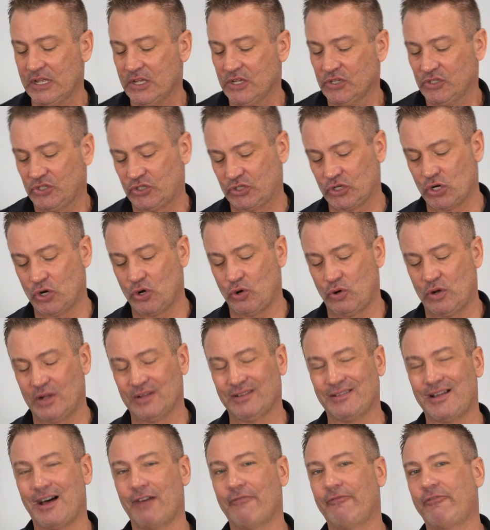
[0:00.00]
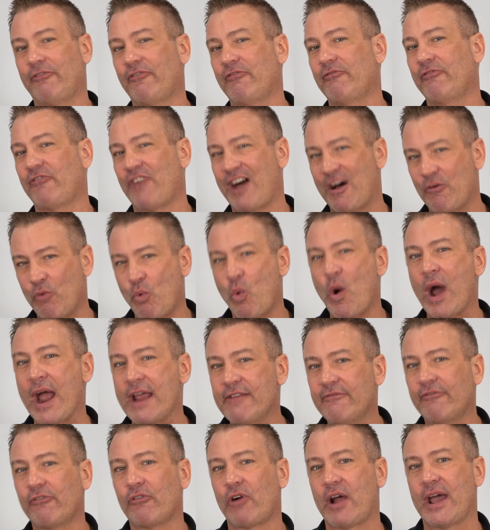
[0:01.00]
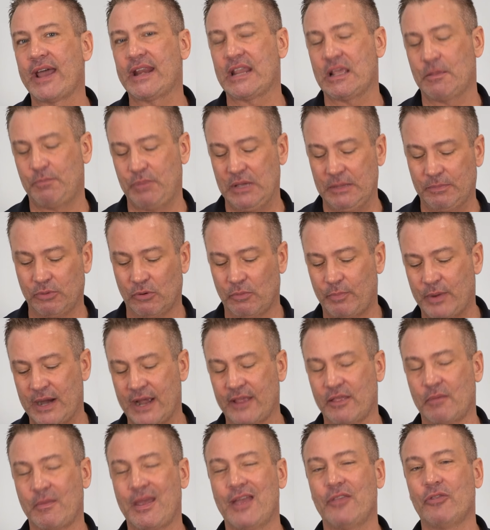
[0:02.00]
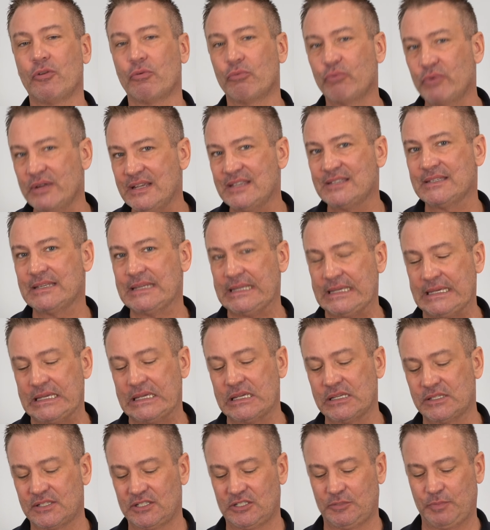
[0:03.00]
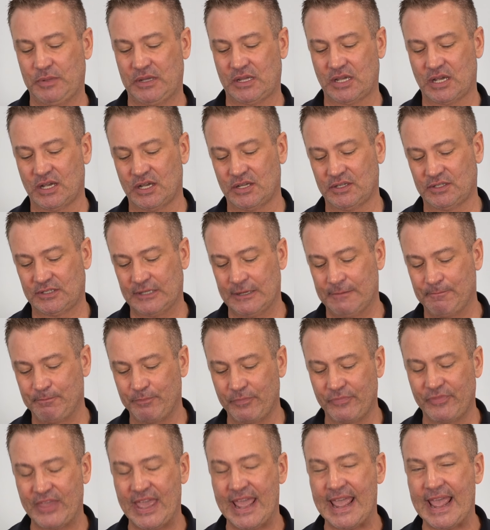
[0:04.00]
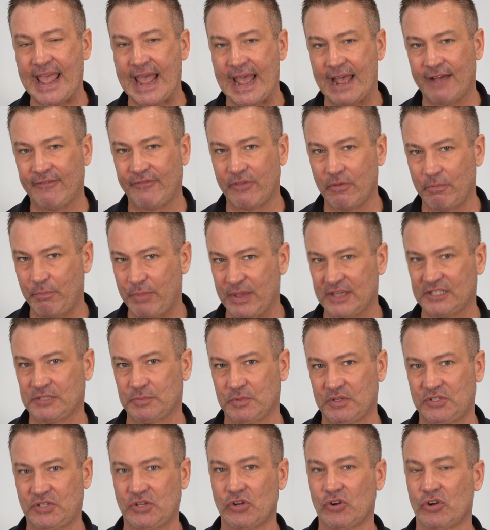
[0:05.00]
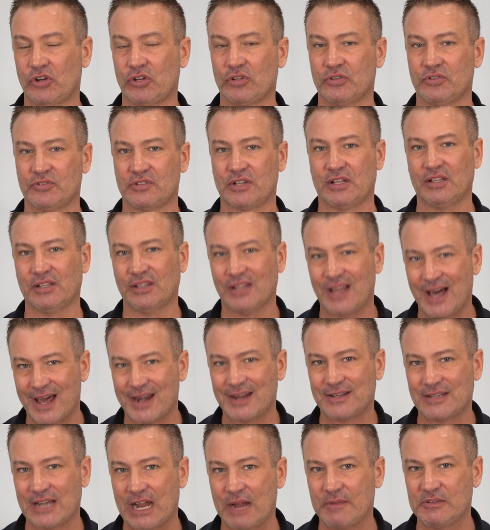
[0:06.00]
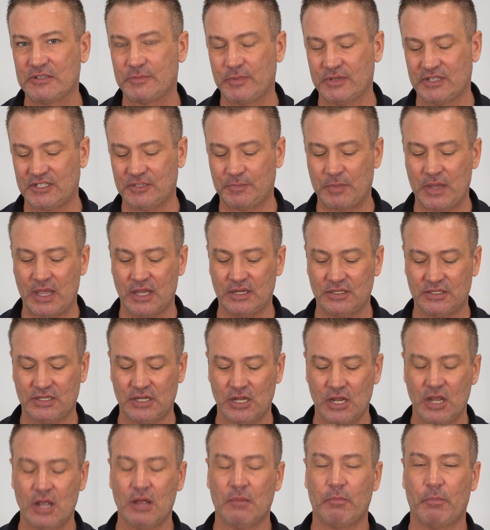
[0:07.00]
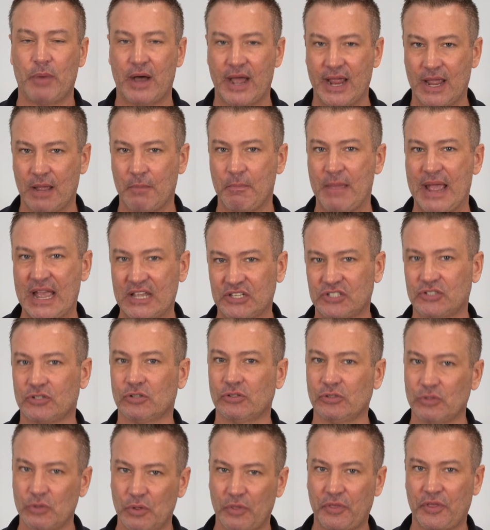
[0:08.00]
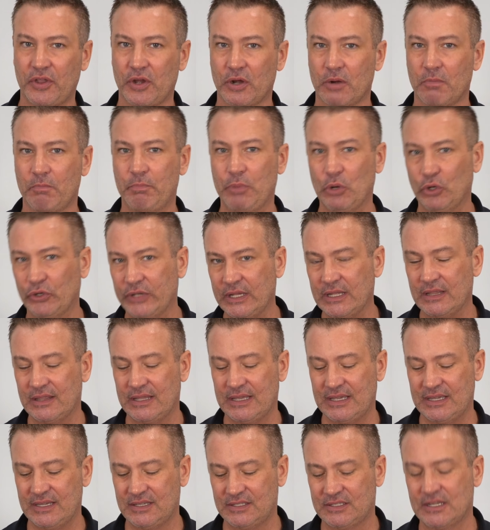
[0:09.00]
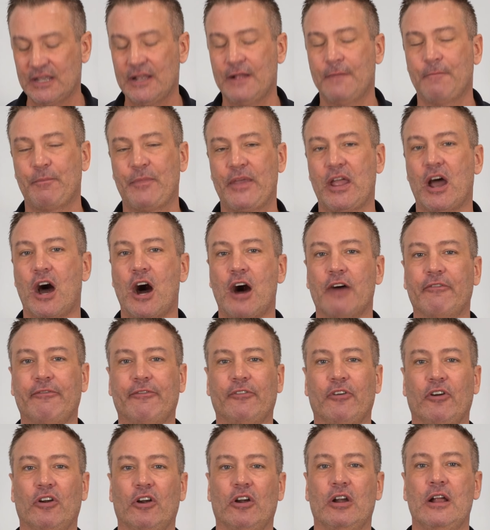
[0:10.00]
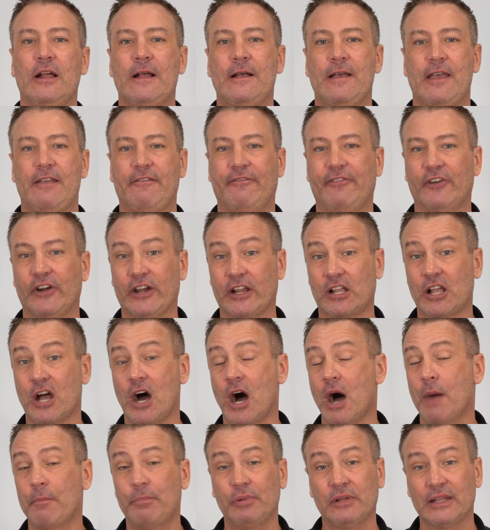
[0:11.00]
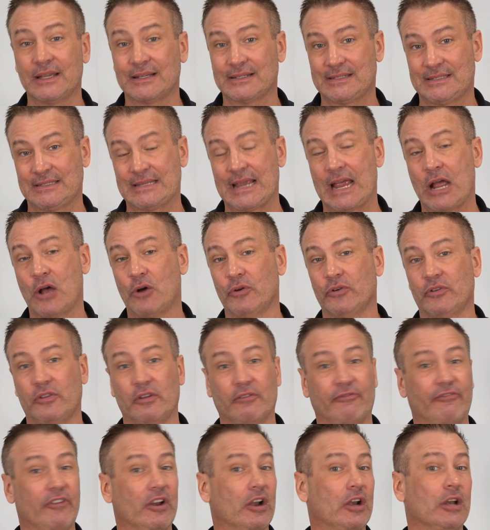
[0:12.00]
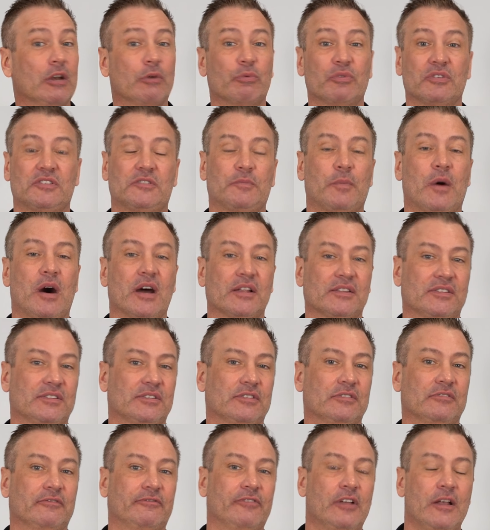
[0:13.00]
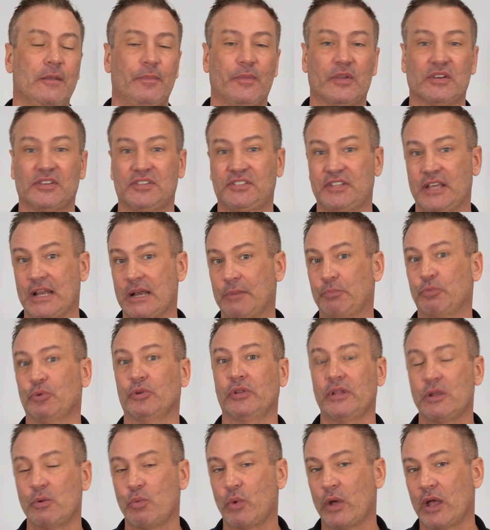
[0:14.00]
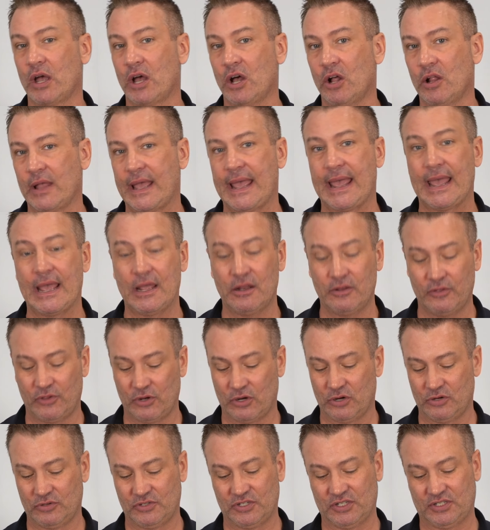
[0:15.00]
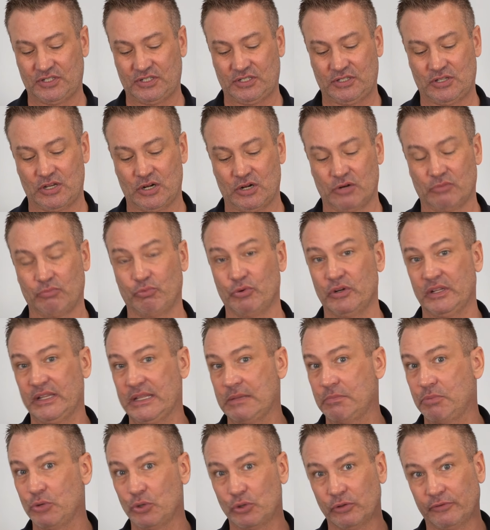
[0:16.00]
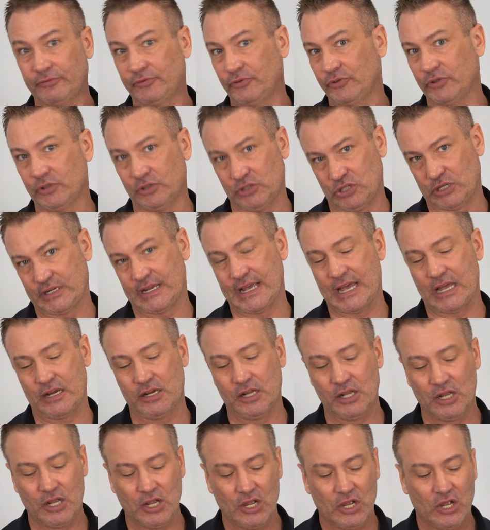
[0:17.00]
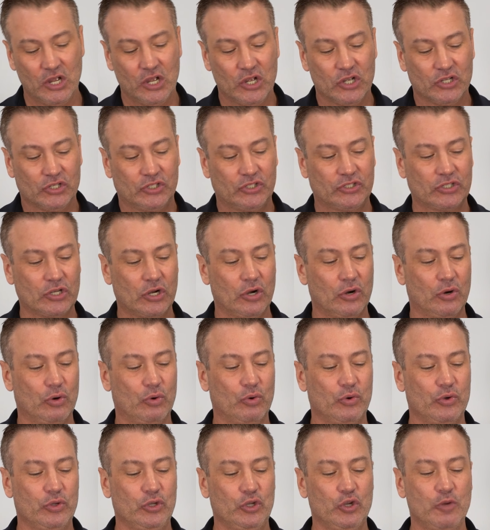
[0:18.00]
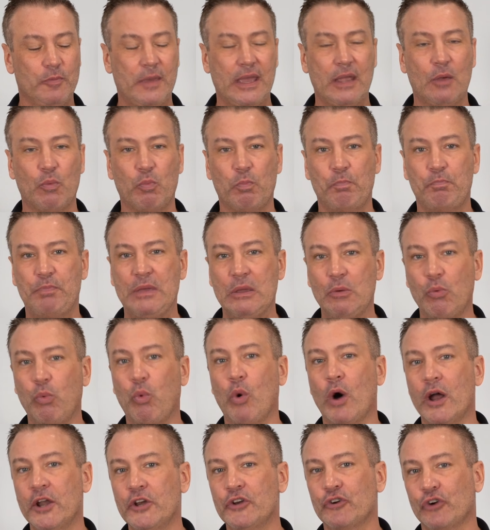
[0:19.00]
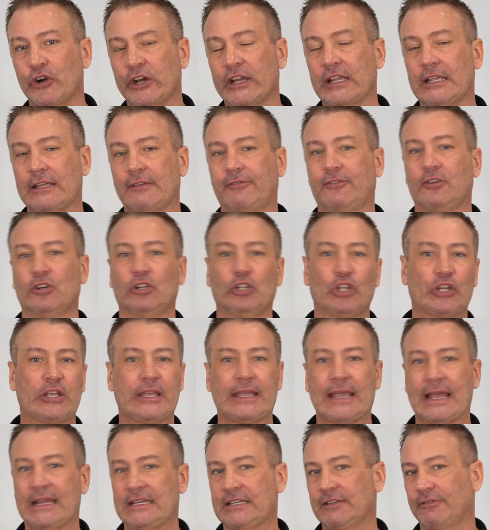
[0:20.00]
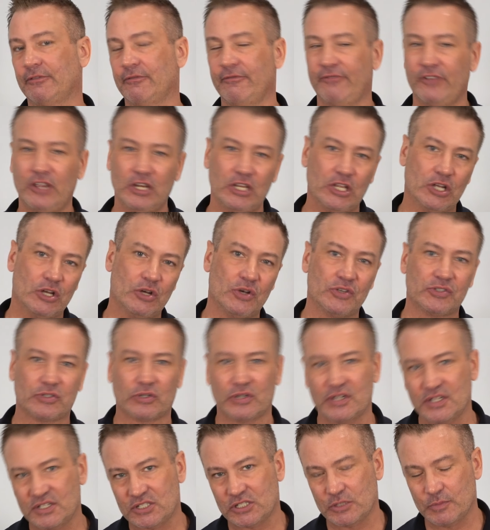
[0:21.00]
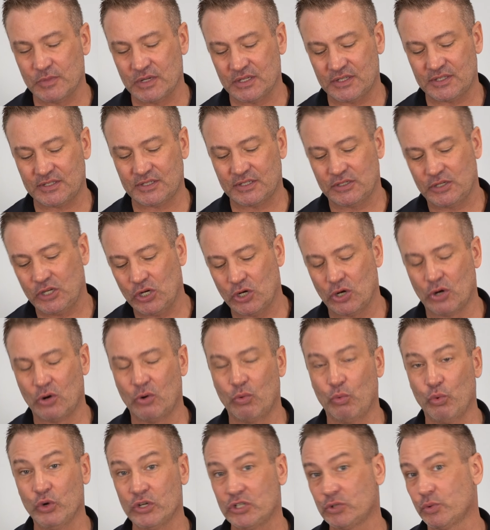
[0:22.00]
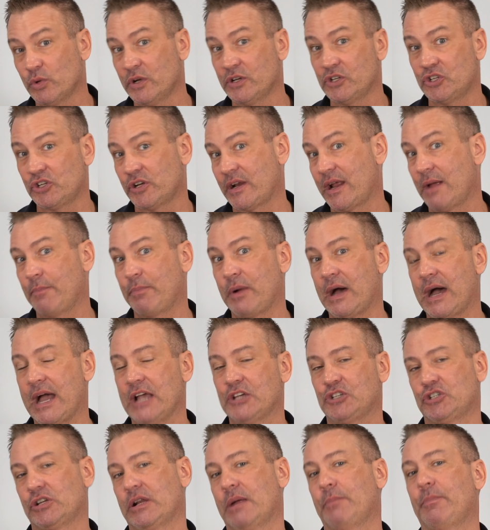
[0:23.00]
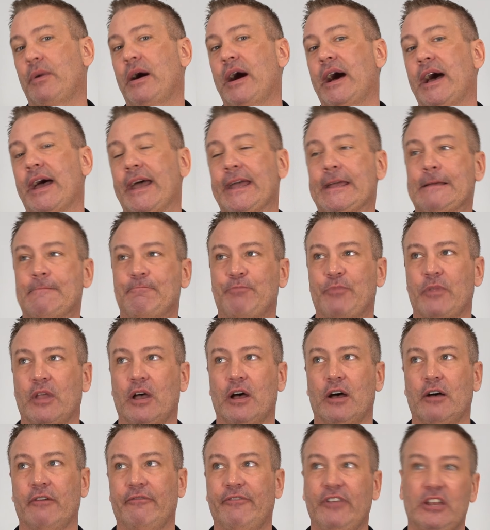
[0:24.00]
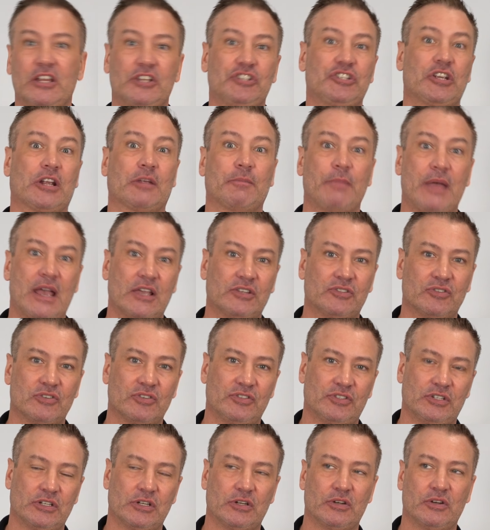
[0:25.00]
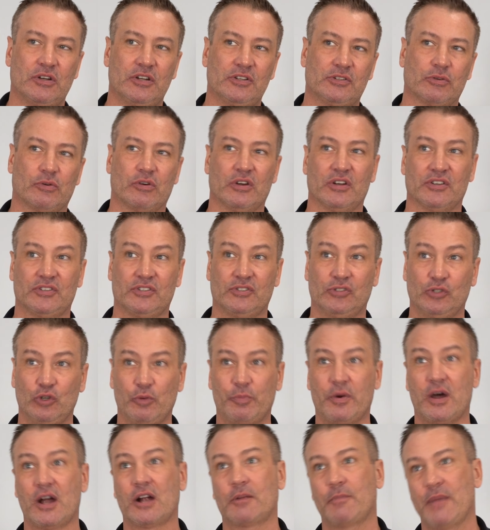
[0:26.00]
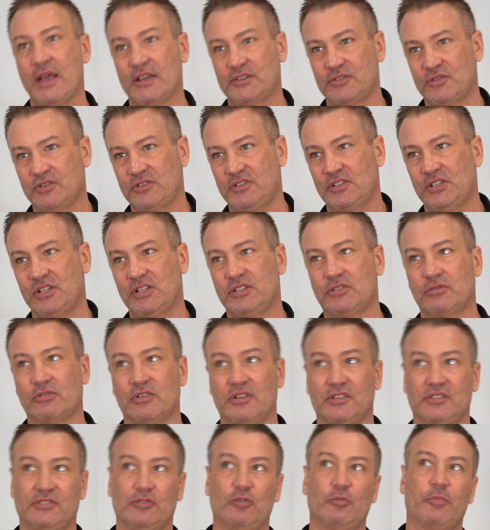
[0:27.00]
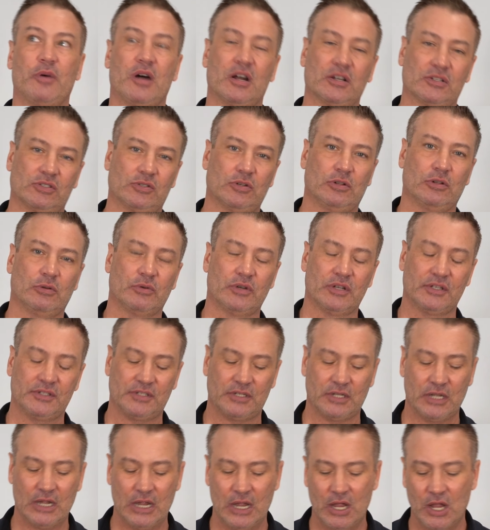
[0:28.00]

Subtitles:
So a wide variety of people buy them. And the reason is because they have the best materials. A lot of time has been spent by a master luthier building these. They offer a very complex sound, they're very responsive, they're set up really well, and they're really beautiful to look at. So you may be wondering, if you're looking at different videos or instruments, which one should I buy? Should I buy a Vidicek Master Series or a Zubak Master Series or a Zubak Soloist?